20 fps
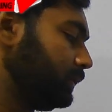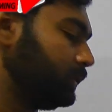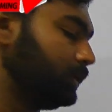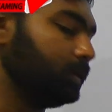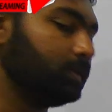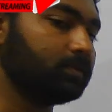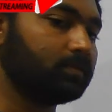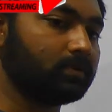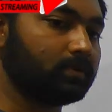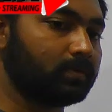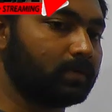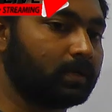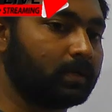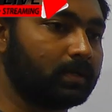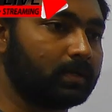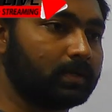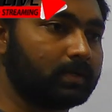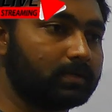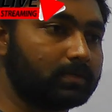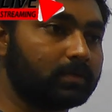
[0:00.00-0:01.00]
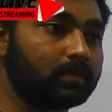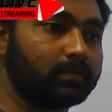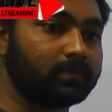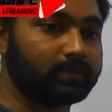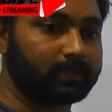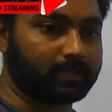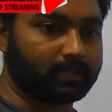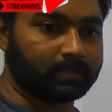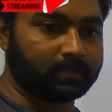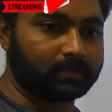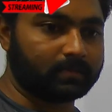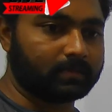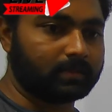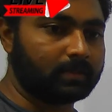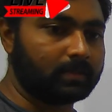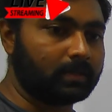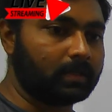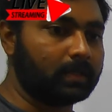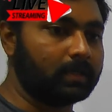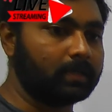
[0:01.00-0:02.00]
Then softwares.
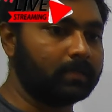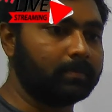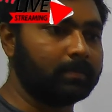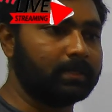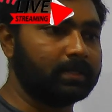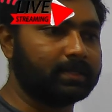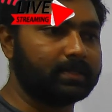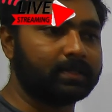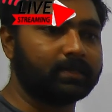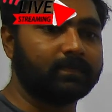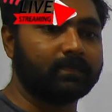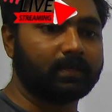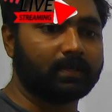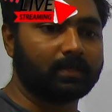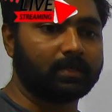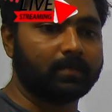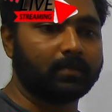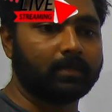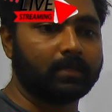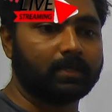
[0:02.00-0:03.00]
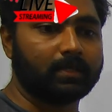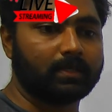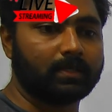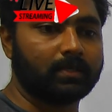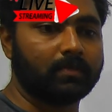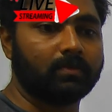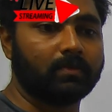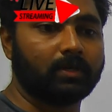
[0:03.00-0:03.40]
Under basic fundamental,